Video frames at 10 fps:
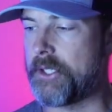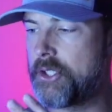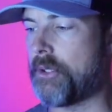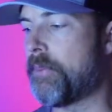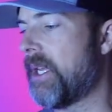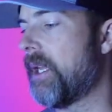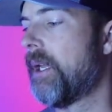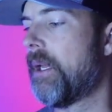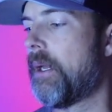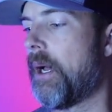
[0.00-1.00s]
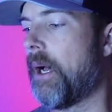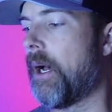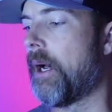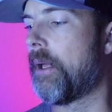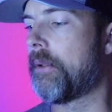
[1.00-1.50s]
It should be
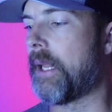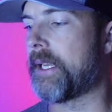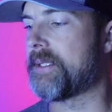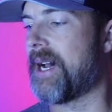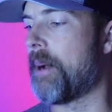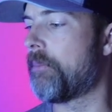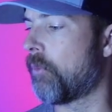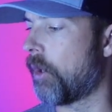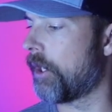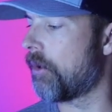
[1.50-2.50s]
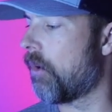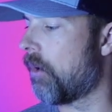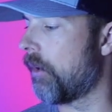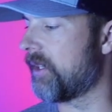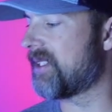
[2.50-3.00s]
like a top running all the